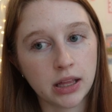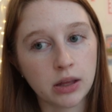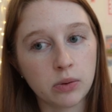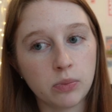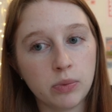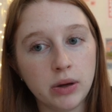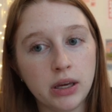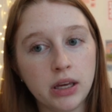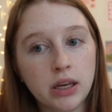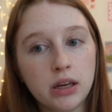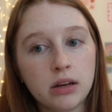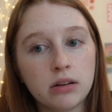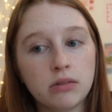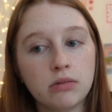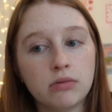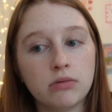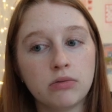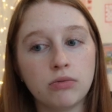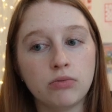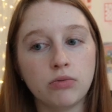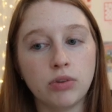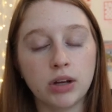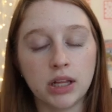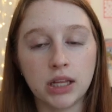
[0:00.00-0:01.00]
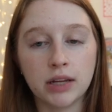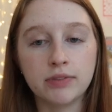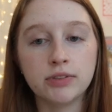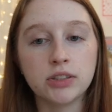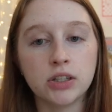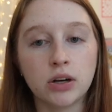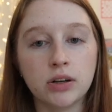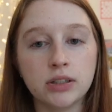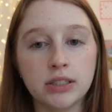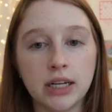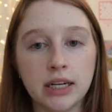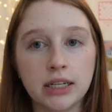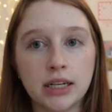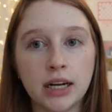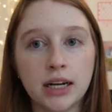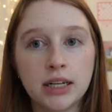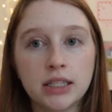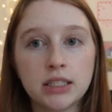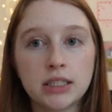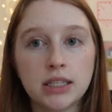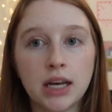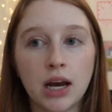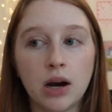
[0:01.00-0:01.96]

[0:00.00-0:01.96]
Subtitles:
Like, we really love to go on date nights.